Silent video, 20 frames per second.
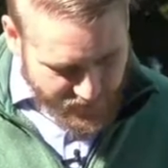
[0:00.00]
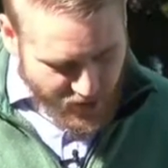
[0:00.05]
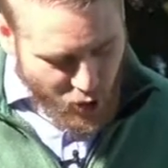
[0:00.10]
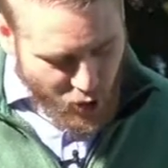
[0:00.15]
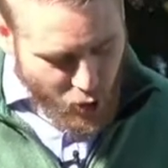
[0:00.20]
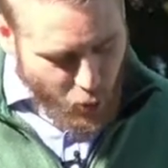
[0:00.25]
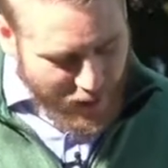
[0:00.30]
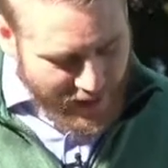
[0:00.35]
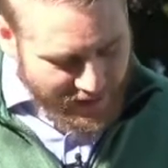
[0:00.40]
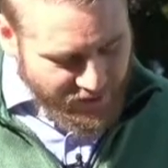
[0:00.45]

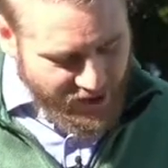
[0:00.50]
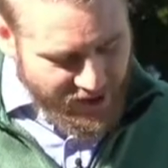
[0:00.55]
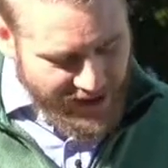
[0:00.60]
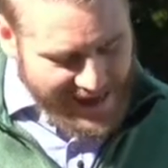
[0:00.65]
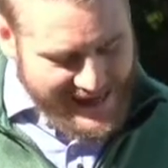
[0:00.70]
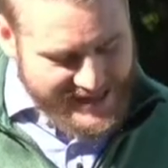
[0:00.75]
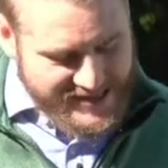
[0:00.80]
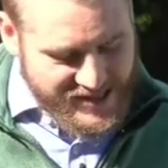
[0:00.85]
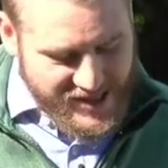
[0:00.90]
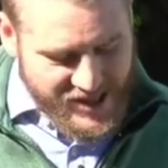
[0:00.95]
Whoever
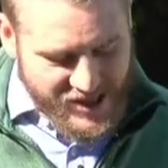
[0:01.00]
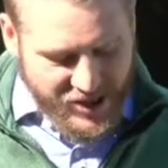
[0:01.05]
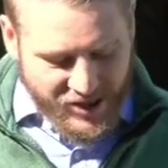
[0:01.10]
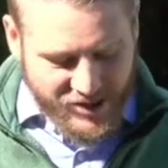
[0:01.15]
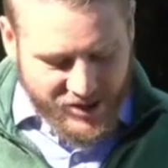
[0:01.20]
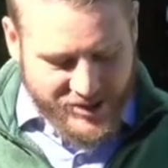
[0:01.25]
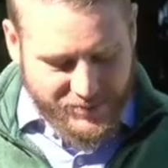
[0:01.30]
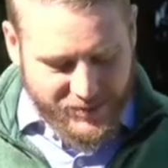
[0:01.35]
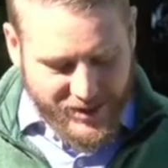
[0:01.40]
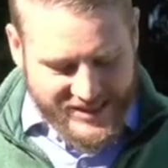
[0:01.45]
has
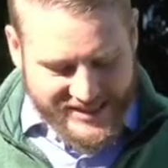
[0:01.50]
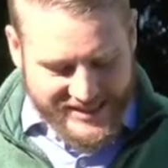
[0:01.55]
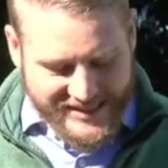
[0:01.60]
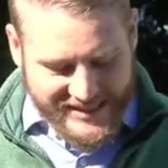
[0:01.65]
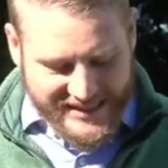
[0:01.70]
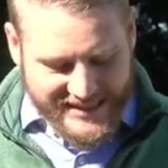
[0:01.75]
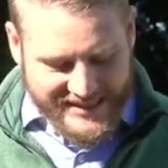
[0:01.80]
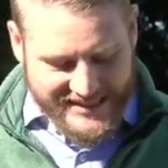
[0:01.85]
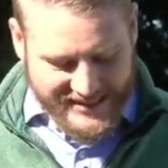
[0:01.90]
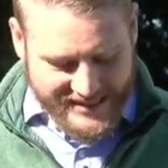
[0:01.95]
ears must
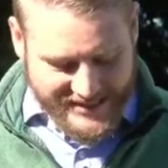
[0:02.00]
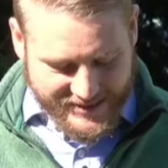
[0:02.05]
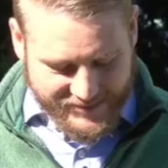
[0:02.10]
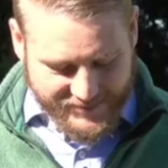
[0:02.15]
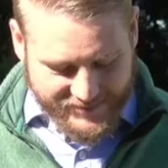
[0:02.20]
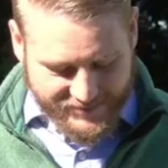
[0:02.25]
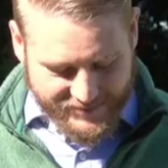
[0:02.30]
listen.